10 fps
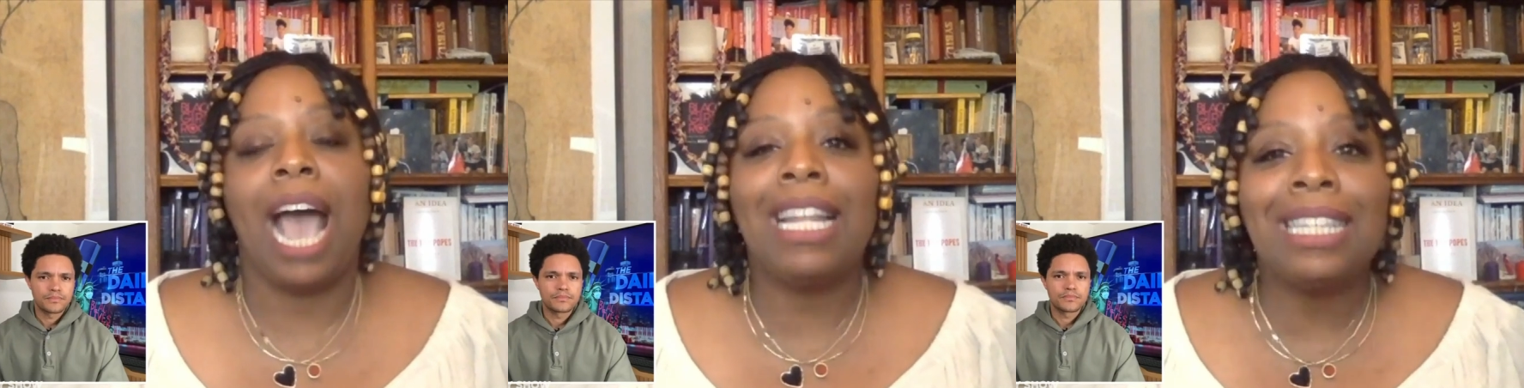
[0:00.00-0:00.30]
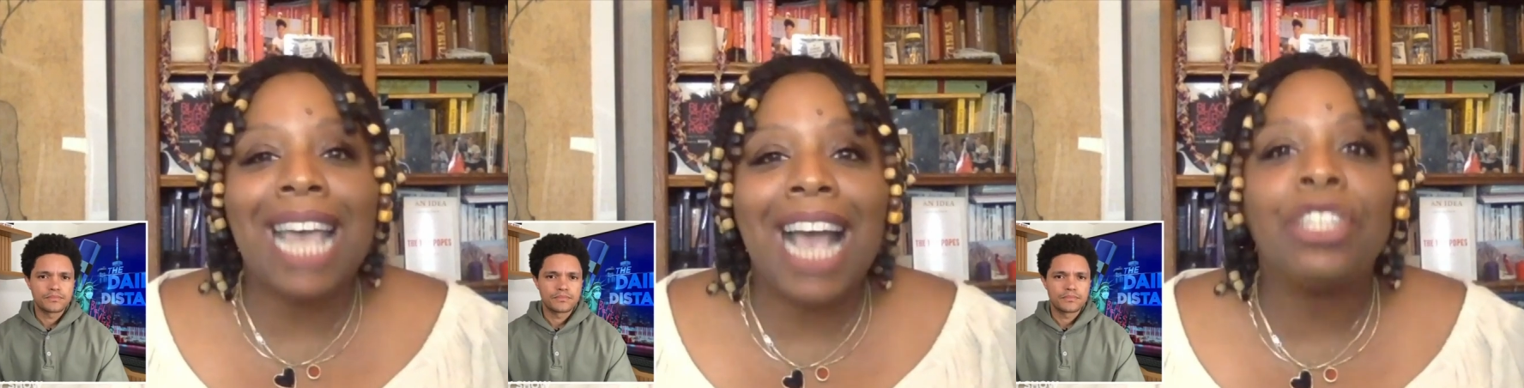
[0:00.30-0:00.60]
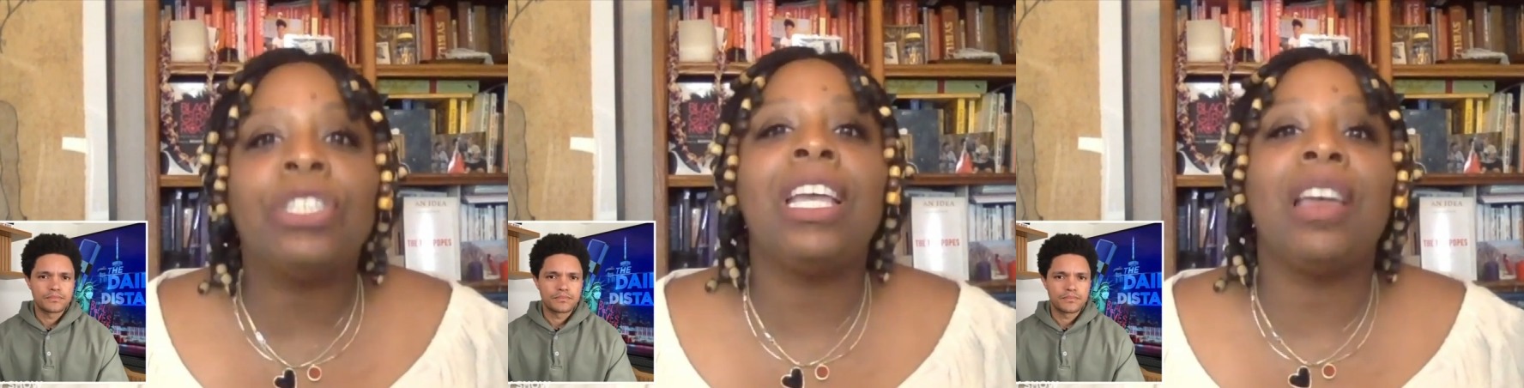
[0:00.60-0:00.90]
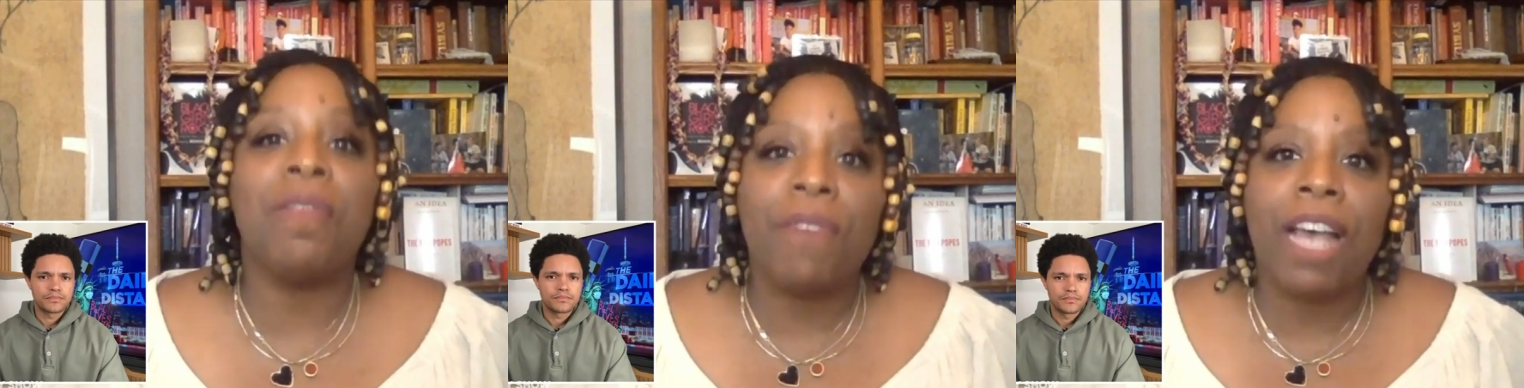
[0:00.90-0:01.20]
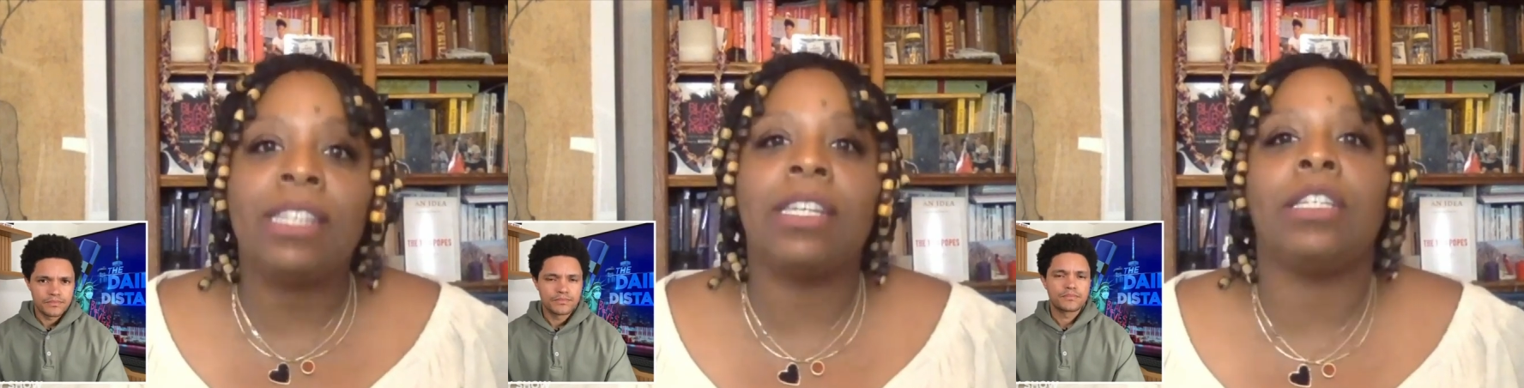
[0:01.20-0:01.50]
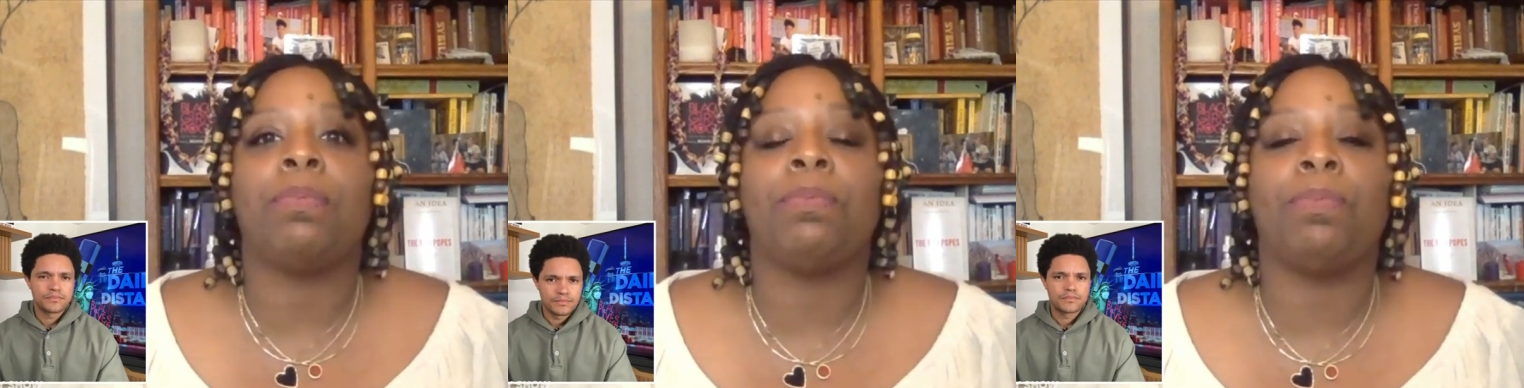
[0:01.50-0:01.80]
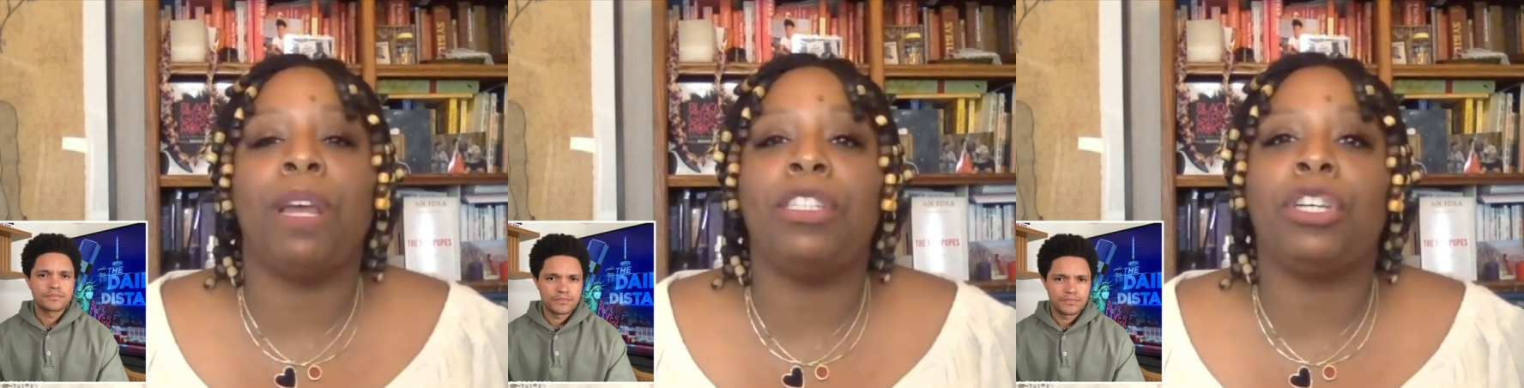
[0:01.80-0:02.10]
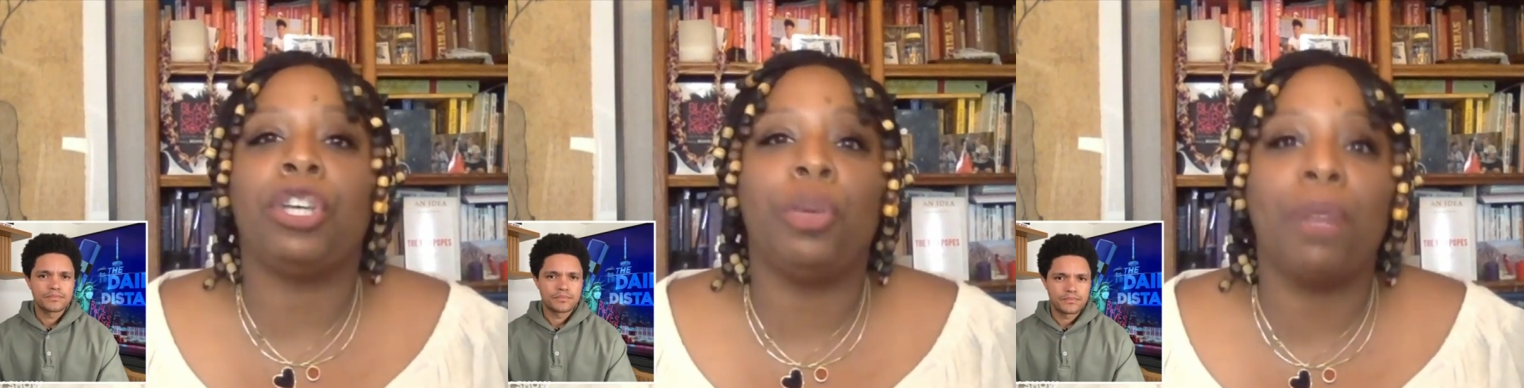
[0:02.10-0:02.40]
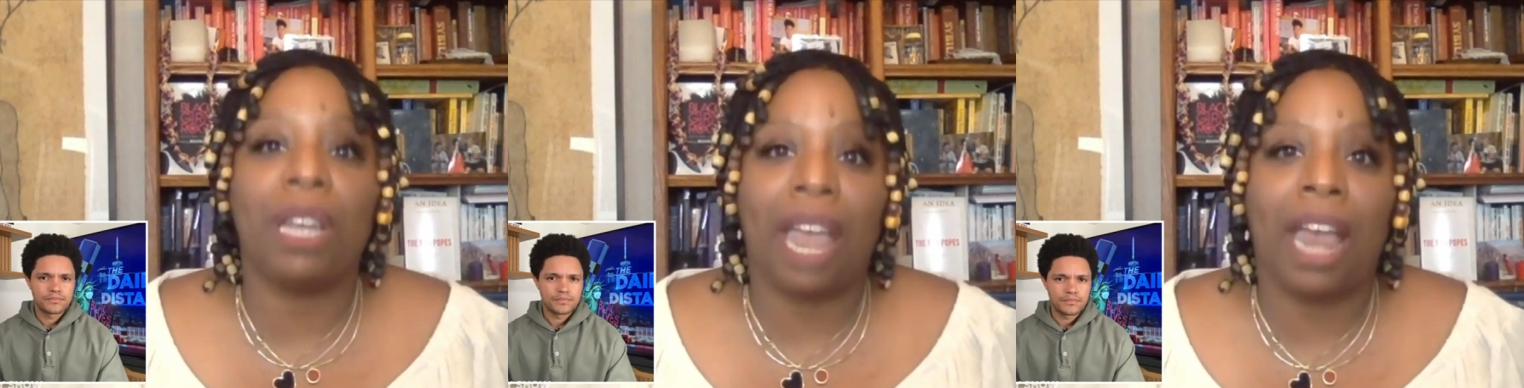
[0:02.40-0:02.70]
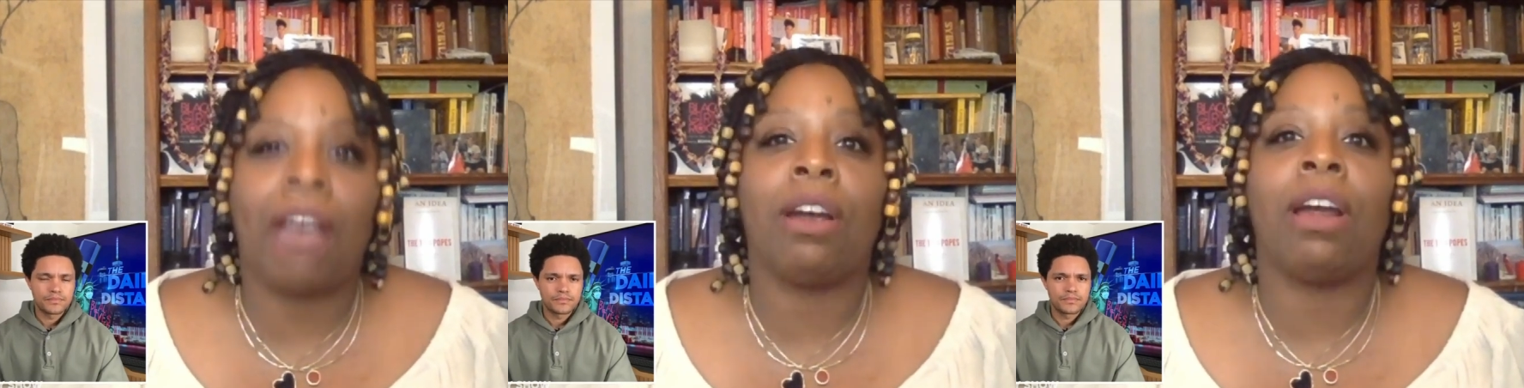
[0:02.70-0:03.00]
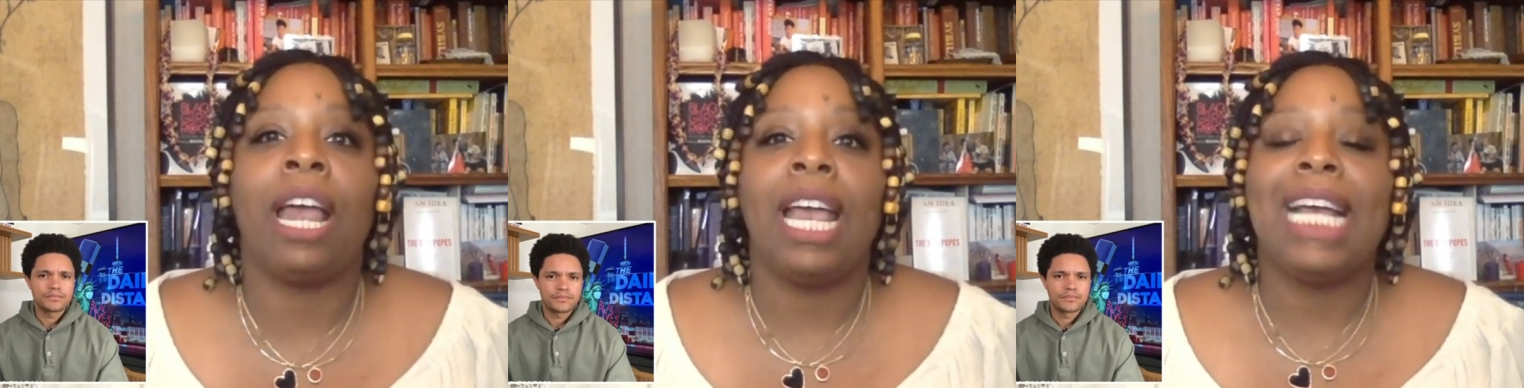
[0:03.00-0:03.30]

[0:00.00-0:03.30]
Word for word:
Speaker 1: and let's actually invest into, into human care,